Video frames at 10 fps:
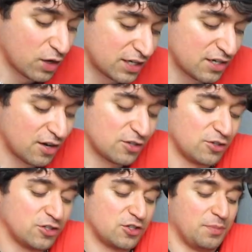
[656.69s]
what did
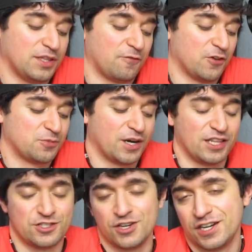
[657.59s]
Naruto use to beat the first part
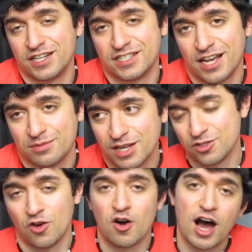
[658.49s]
of the cheating exams?
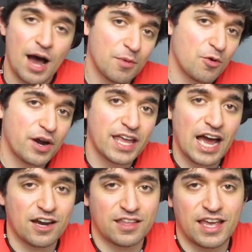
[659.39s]
So I'm already
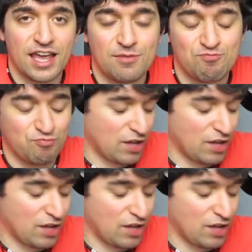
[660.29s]
out of the game.